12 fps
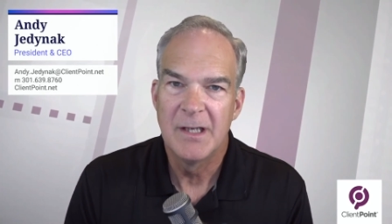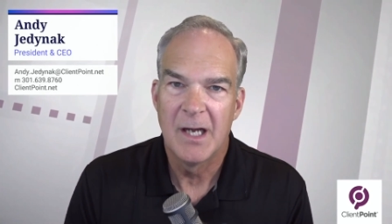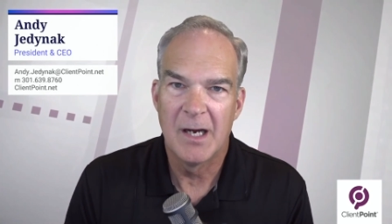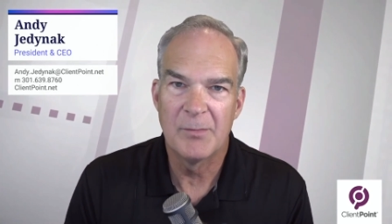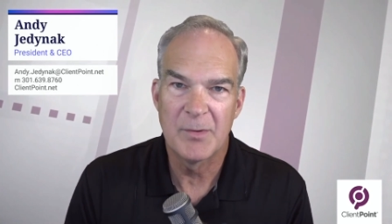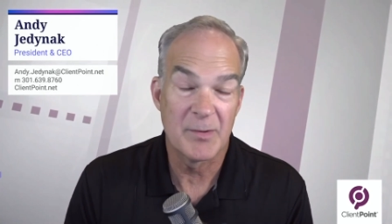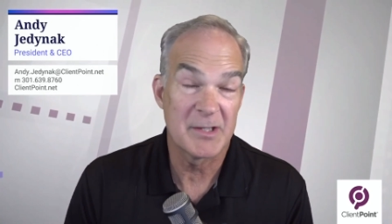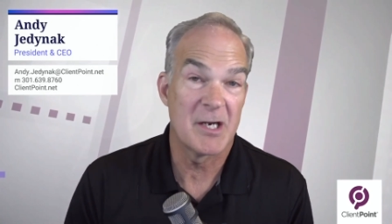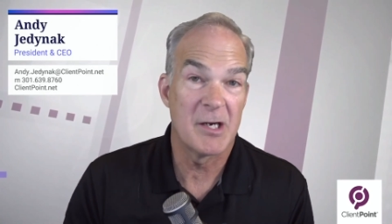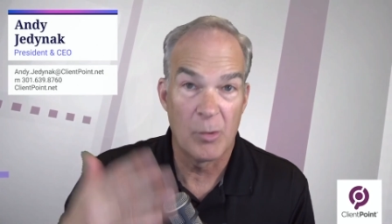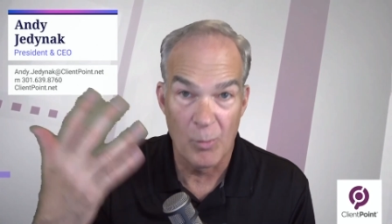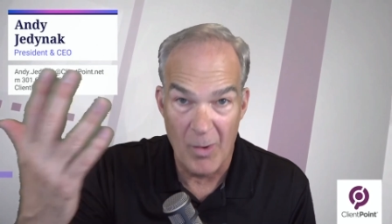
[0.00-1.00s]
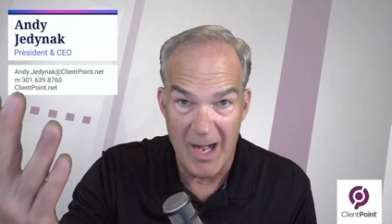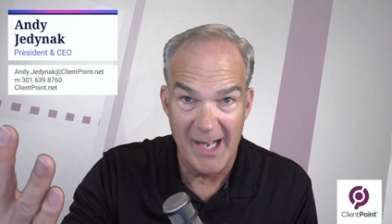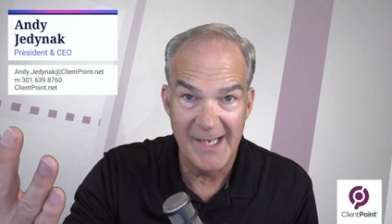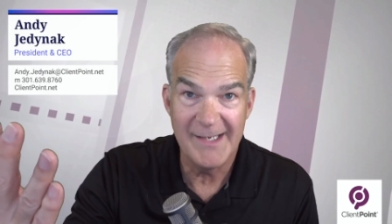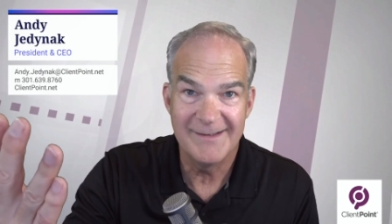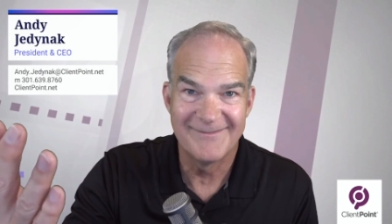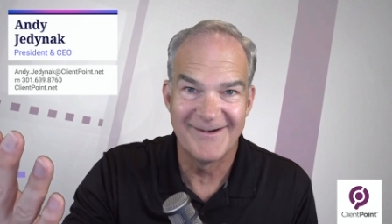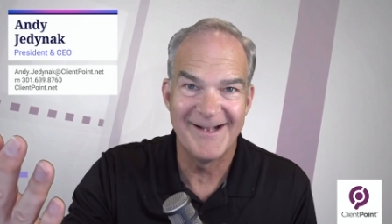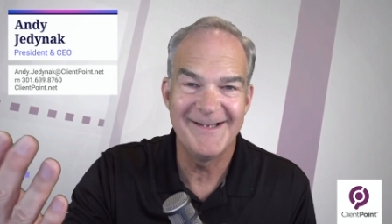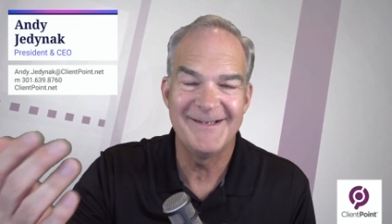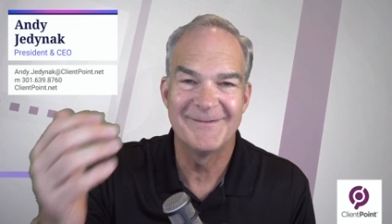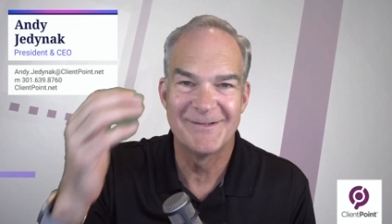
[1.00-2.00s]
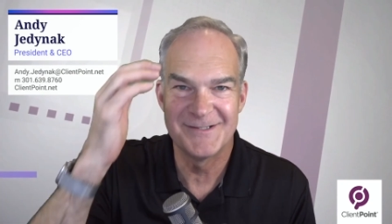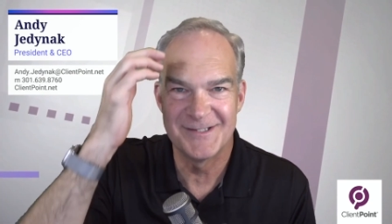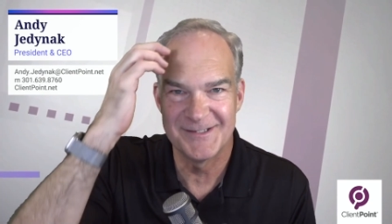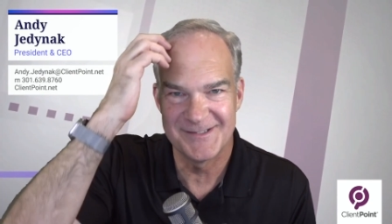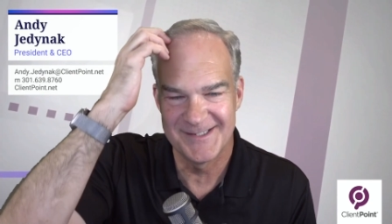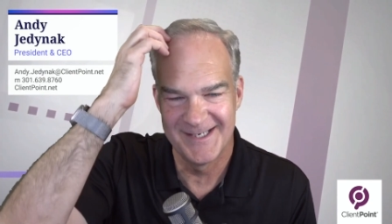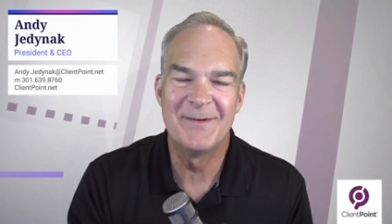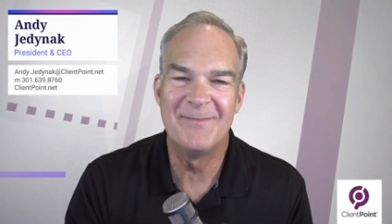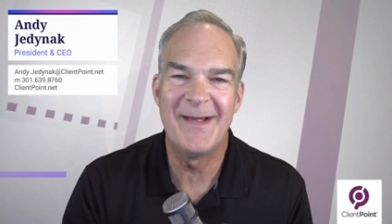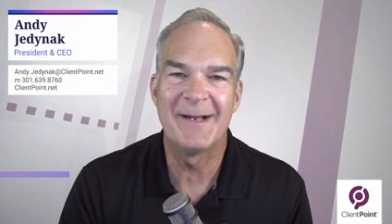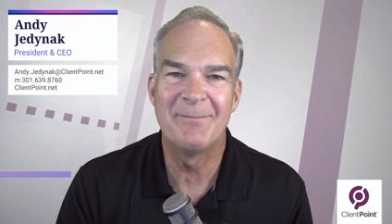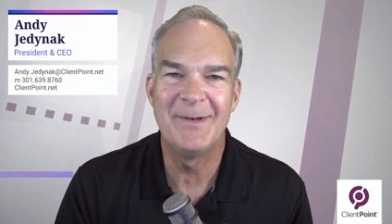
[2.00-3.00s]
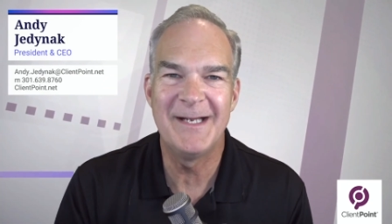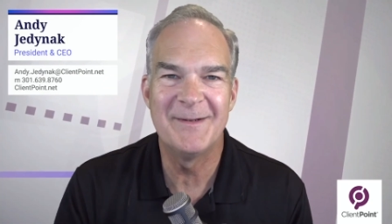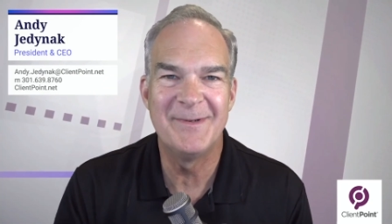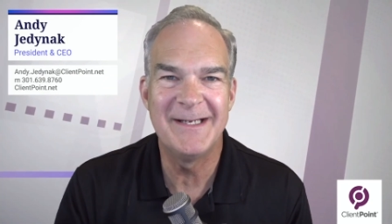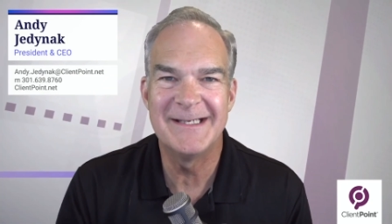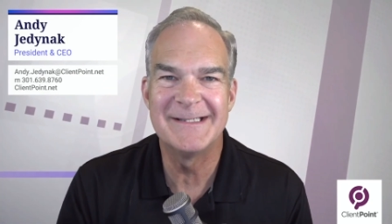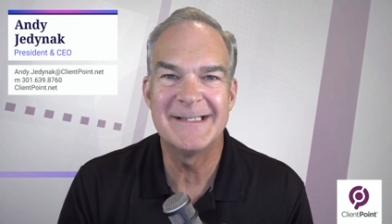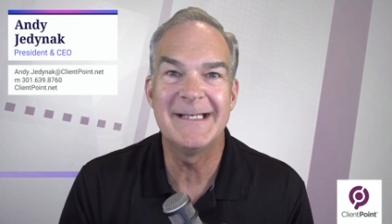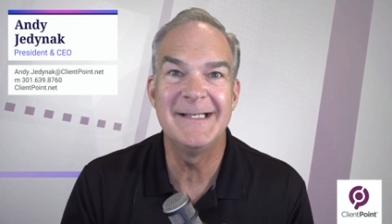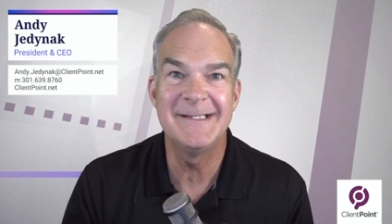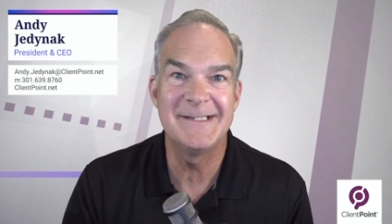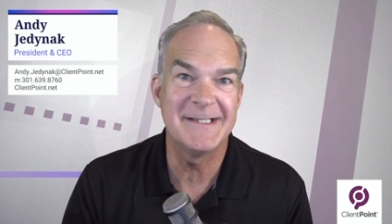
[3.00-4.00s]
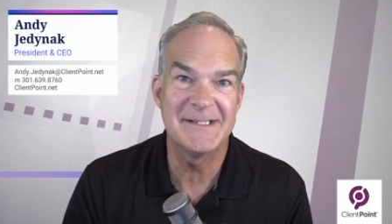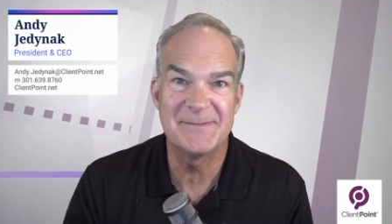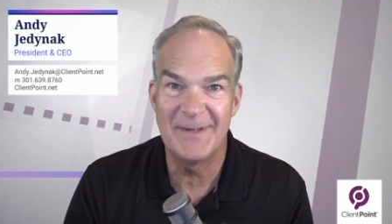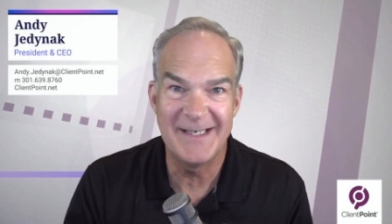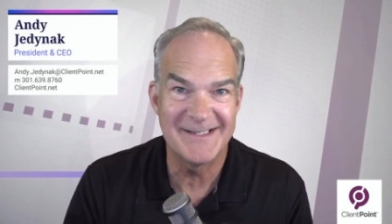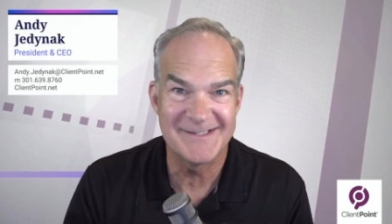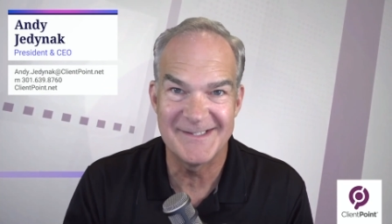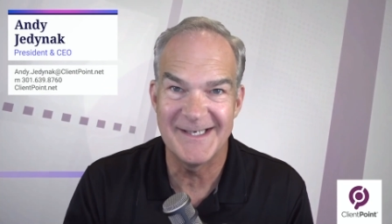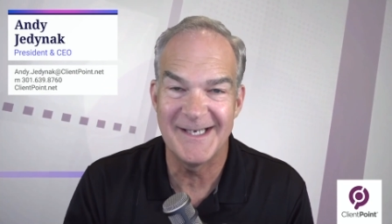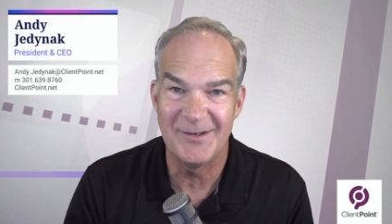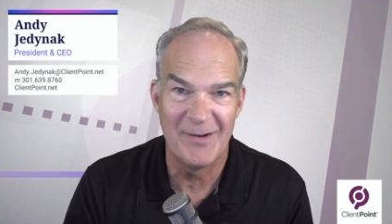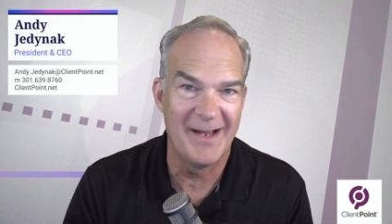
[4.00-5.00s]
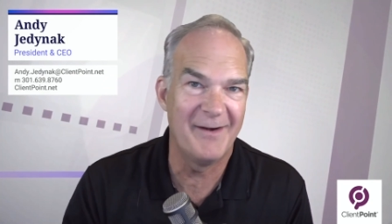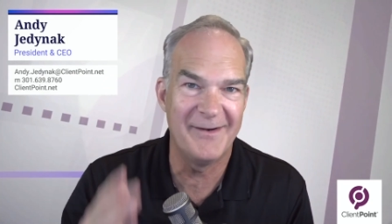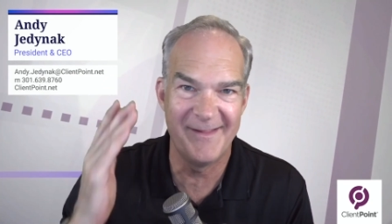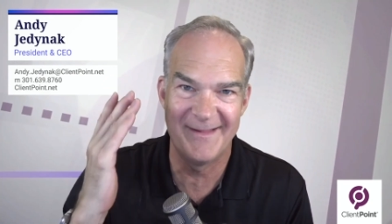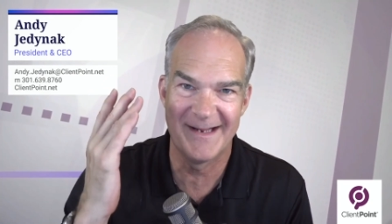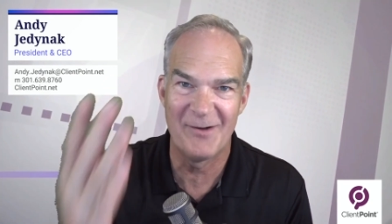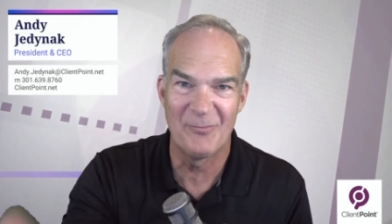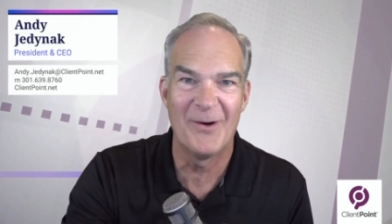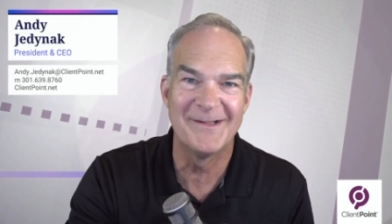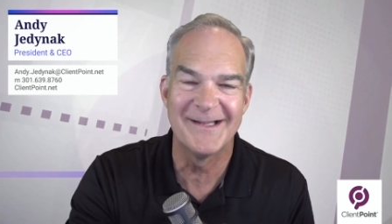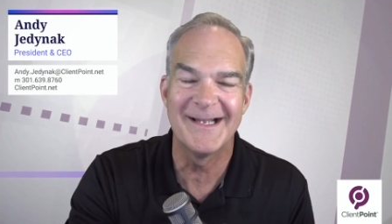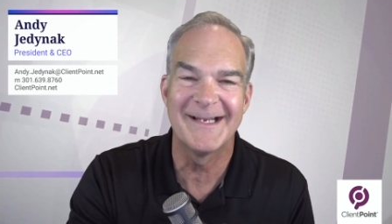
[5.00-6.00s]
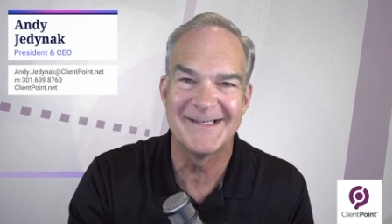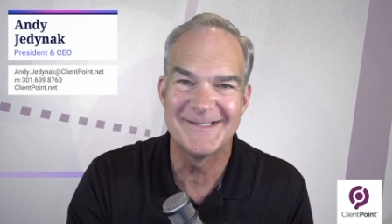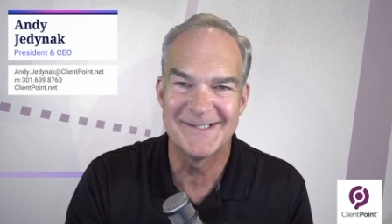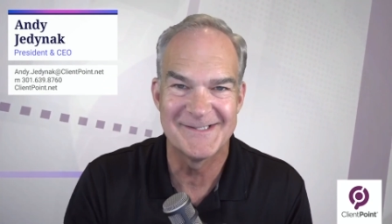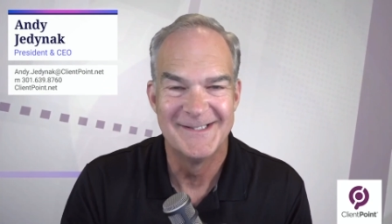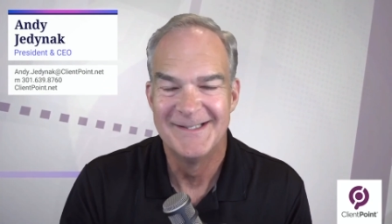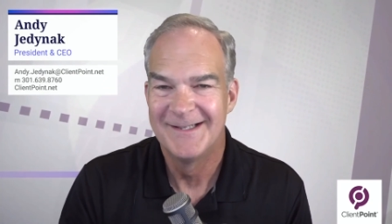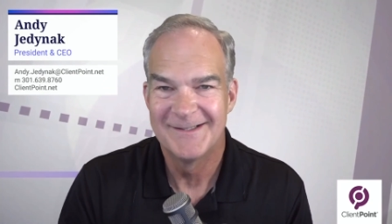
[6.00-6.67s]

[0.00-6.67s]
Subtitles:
We worked on our why, right? Which is to make B2B as easy as B2C, everything on one link and just